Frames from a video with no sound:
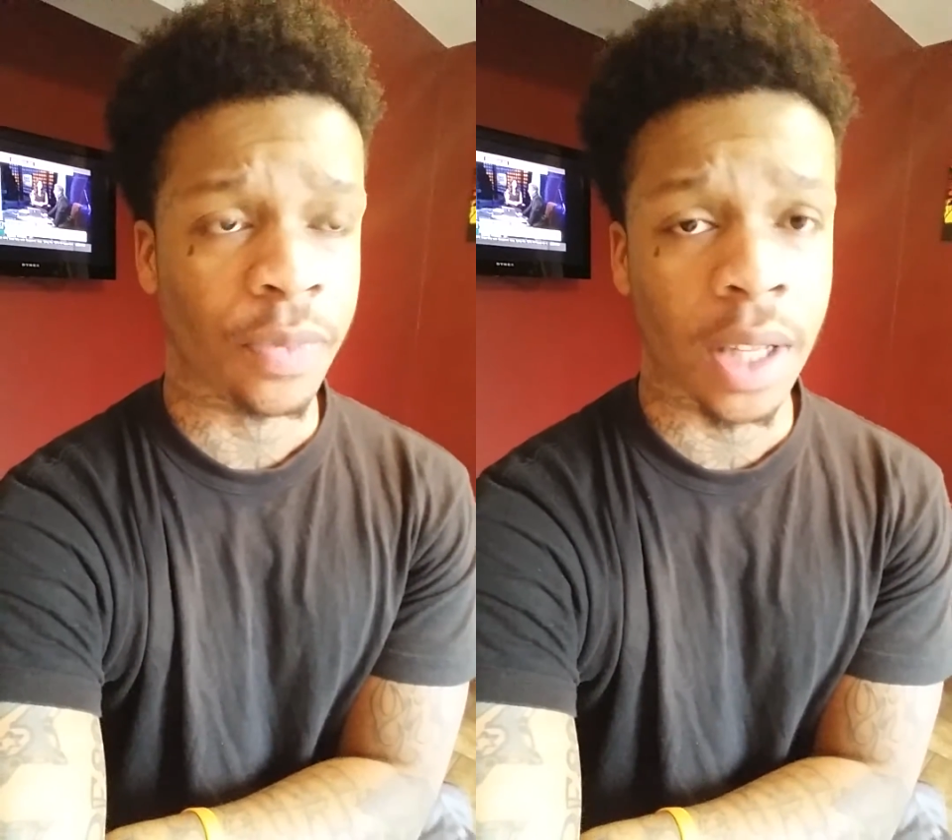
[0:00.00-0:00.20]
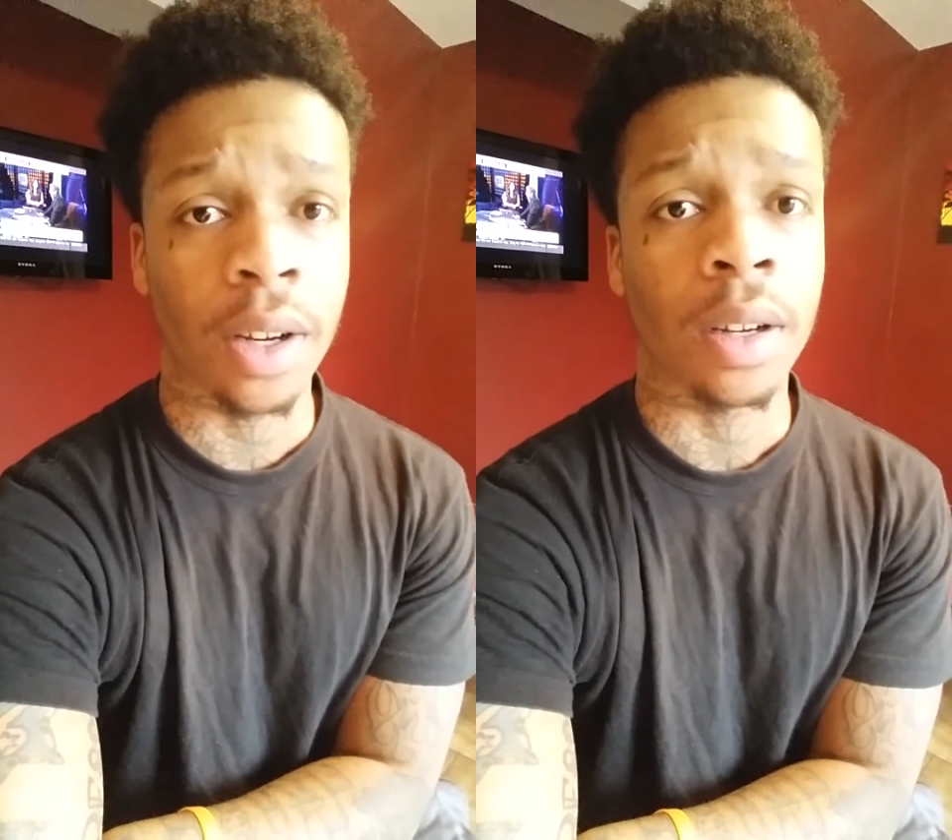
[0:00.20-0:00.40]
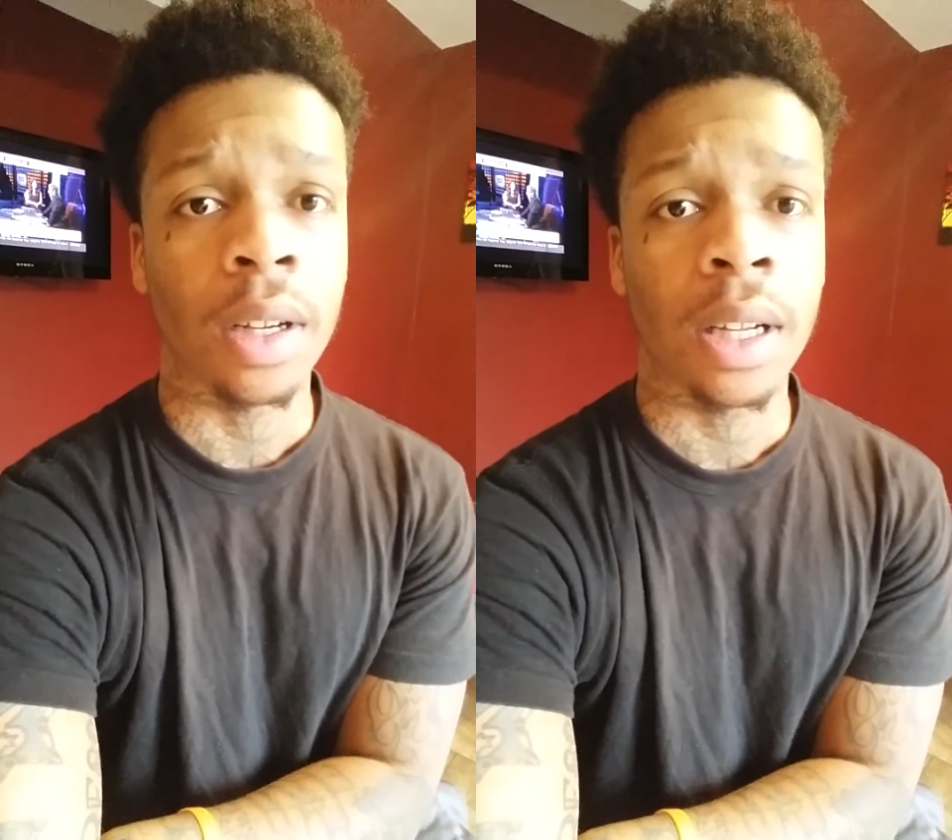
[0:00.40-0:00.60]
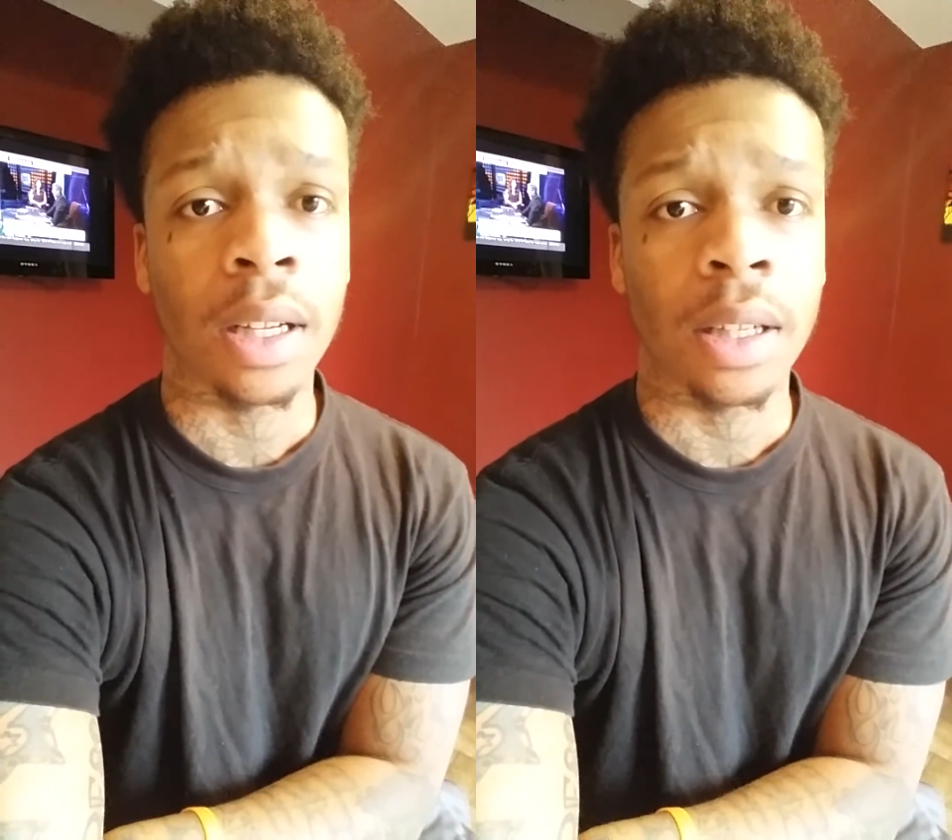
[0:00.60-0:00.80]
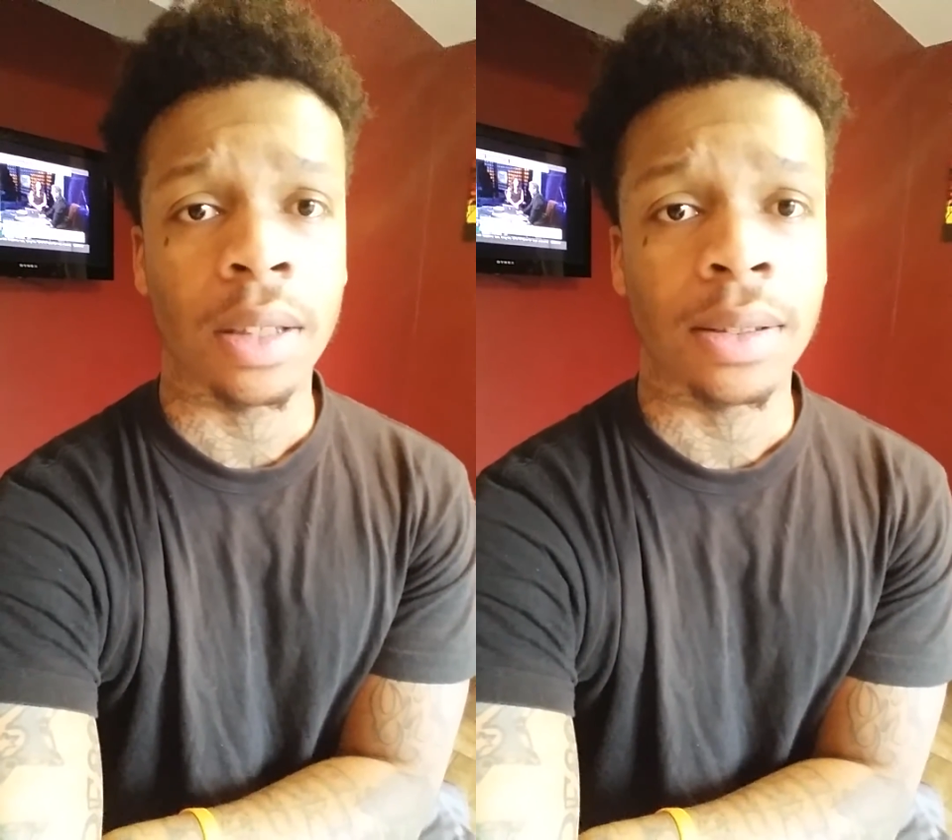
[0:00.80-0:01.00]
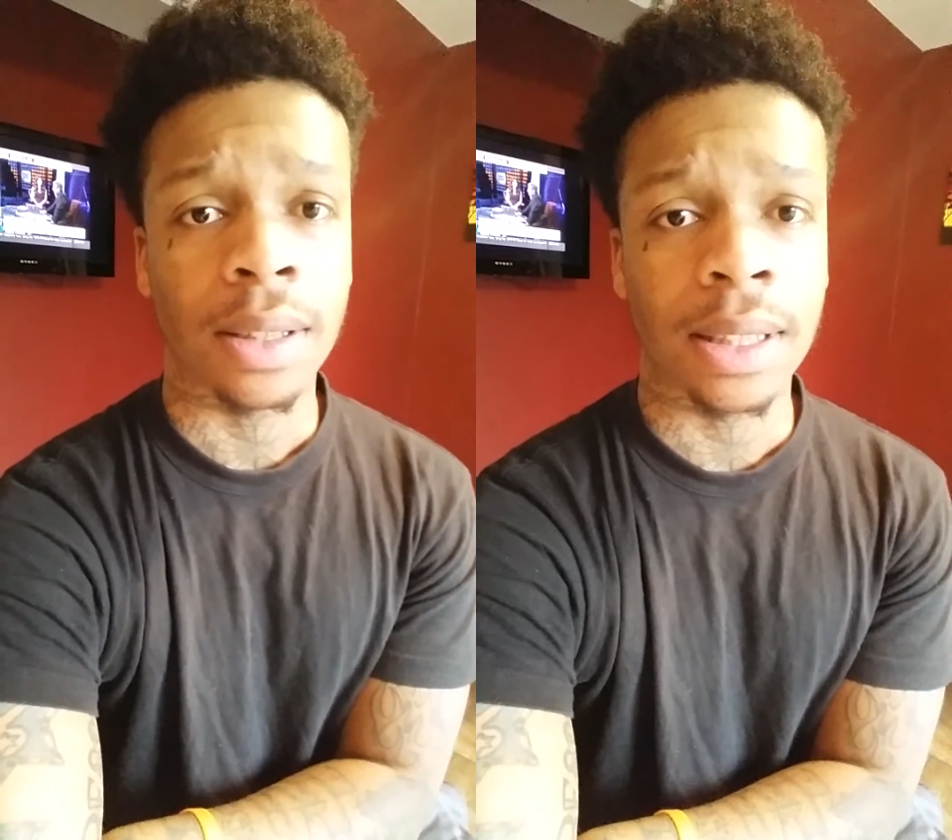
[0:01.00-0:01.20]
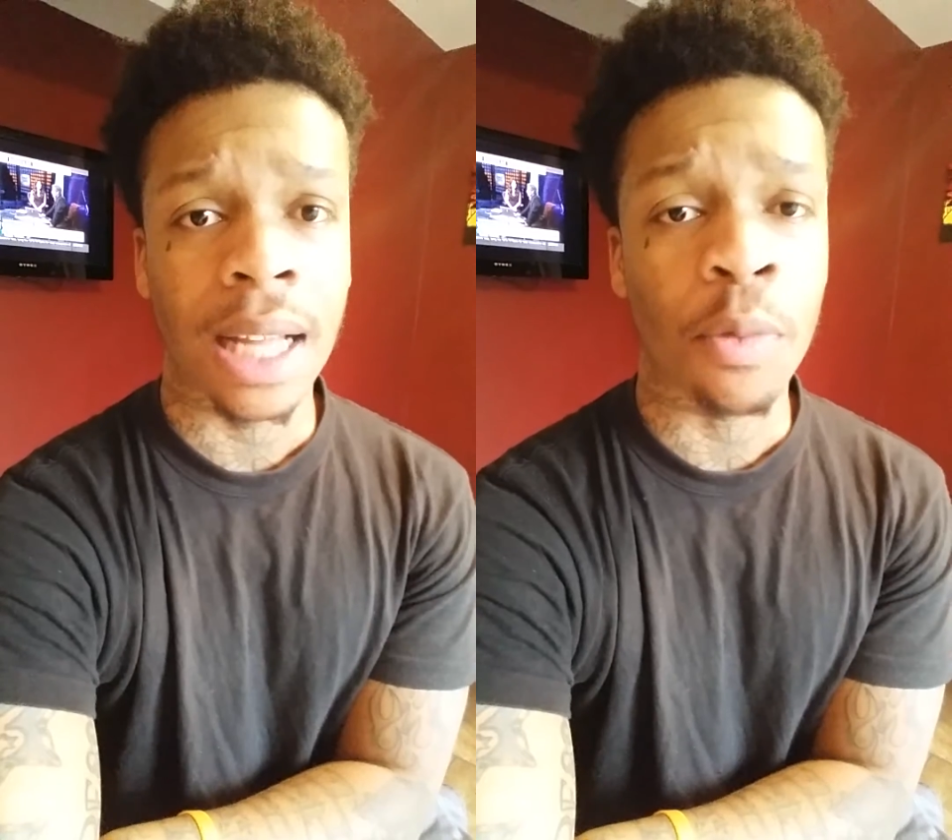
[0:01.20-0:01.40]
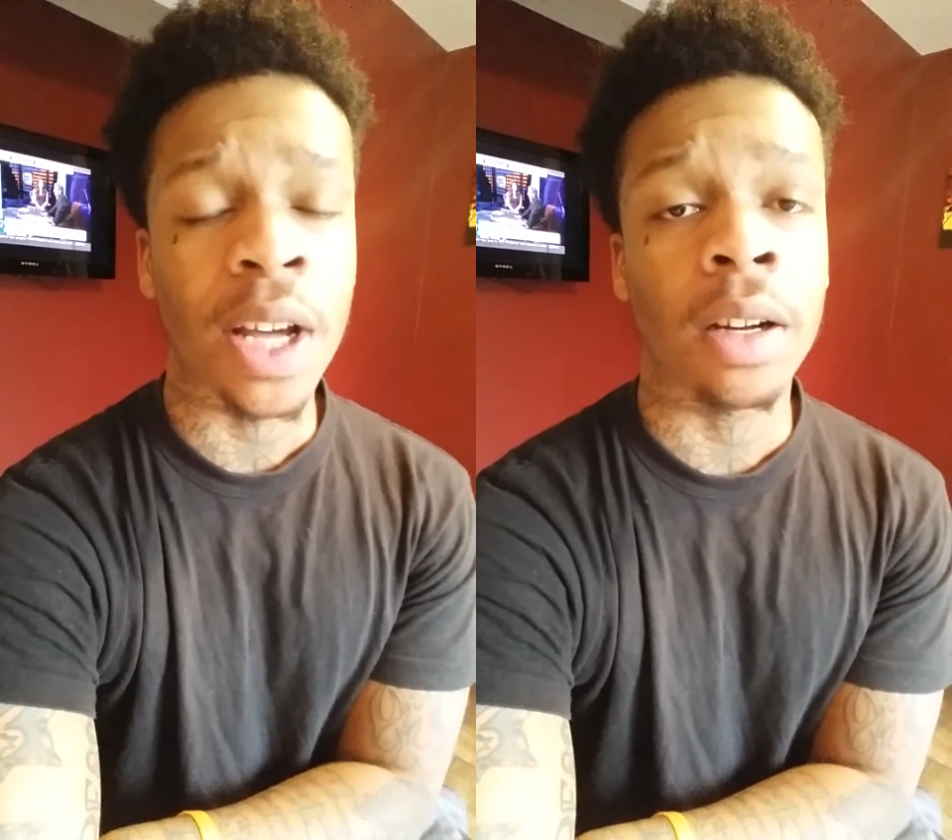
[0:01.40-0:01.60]
here
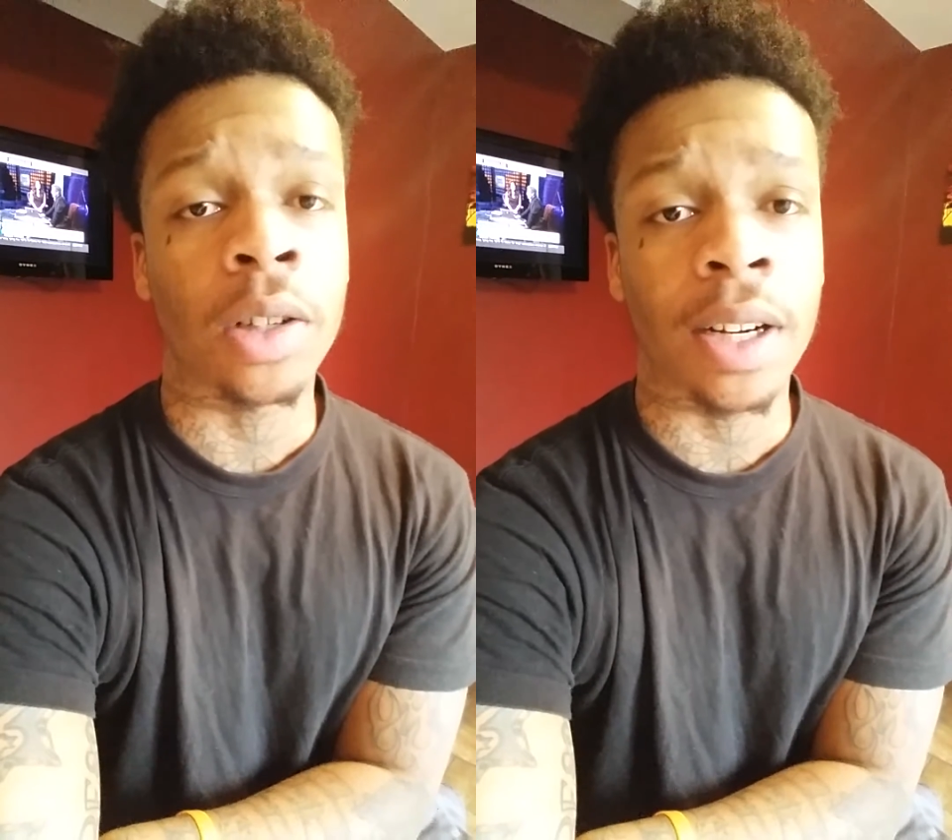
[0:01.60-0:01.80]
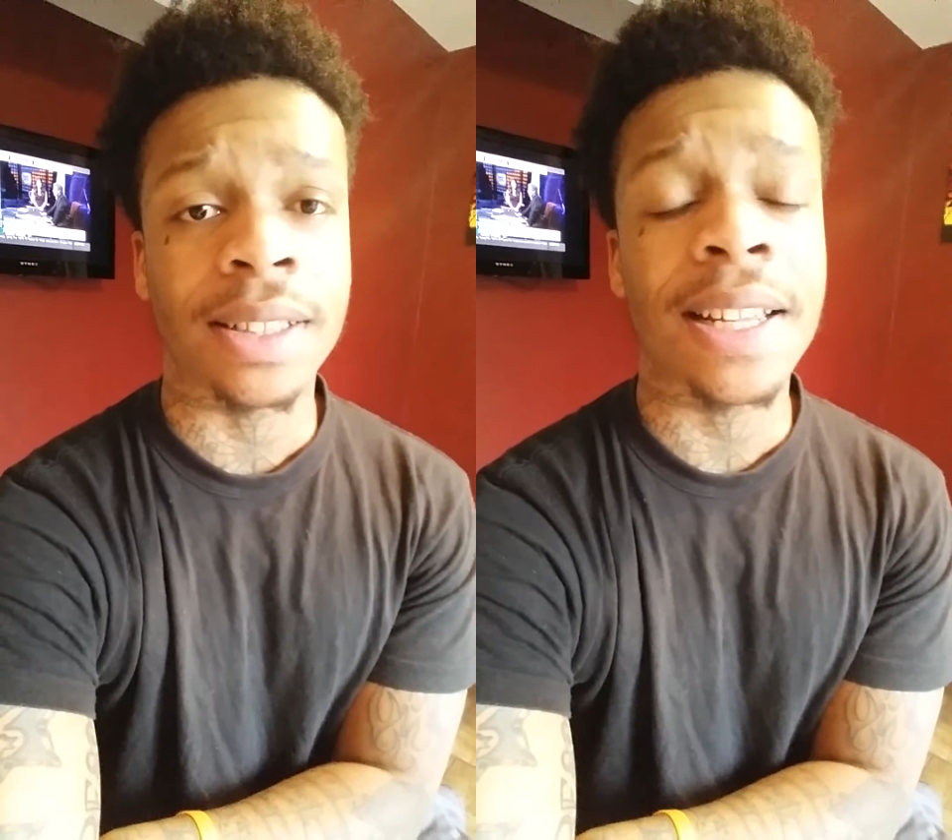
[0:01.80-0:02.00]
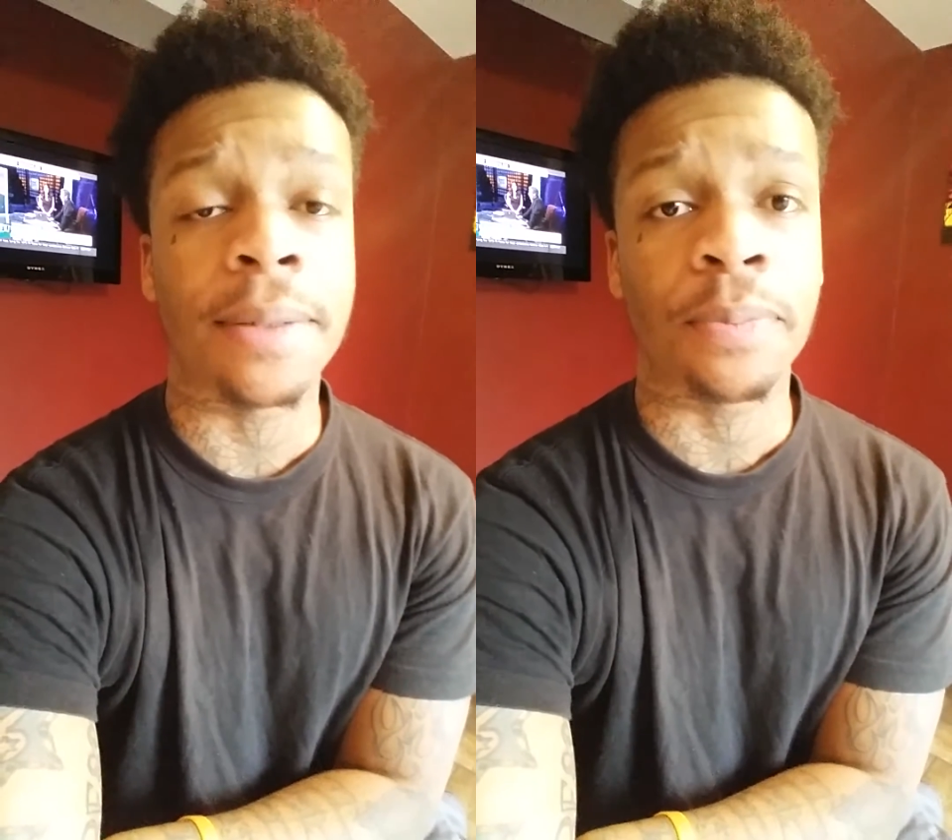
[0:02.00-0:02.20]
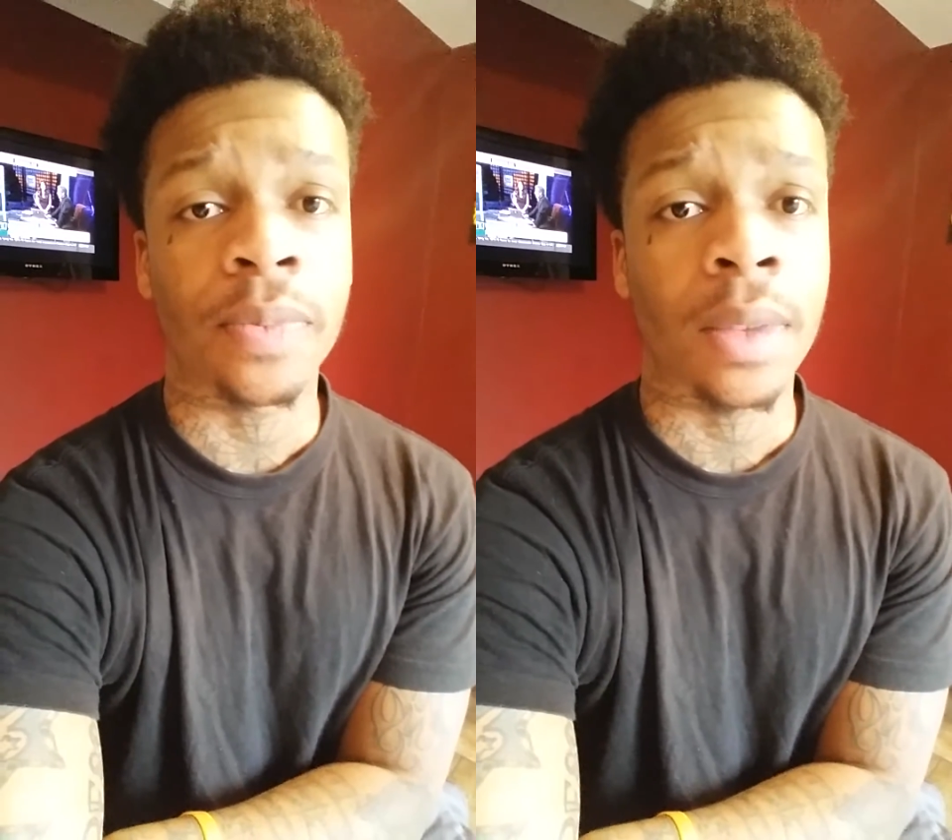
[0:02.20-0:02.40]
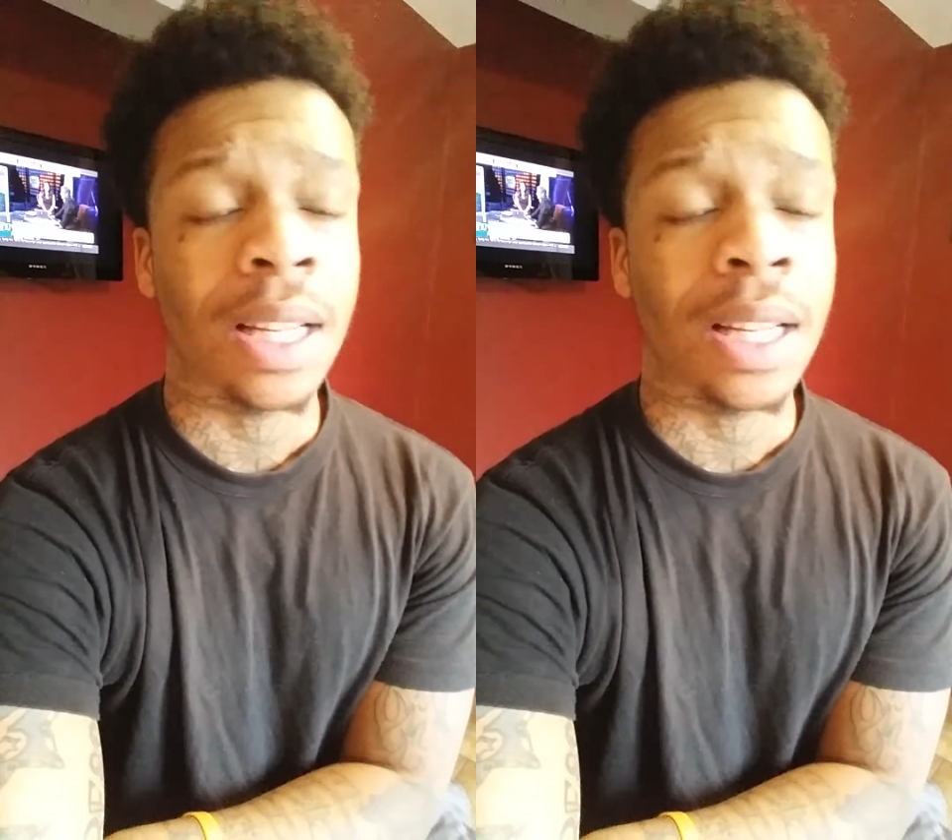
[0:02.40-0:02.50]
that we got on our team.